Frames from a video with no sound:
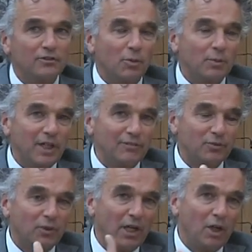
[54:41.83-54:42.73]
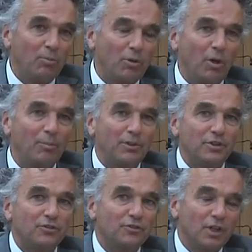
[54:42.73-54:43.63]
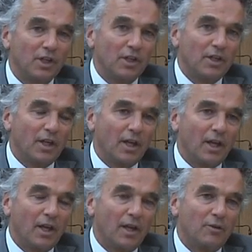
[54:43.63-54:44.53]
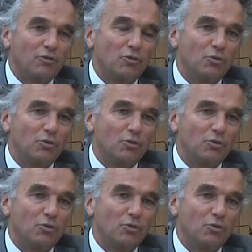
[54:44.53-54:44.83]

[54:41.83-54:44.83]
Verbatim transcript: So we have to help companies uh,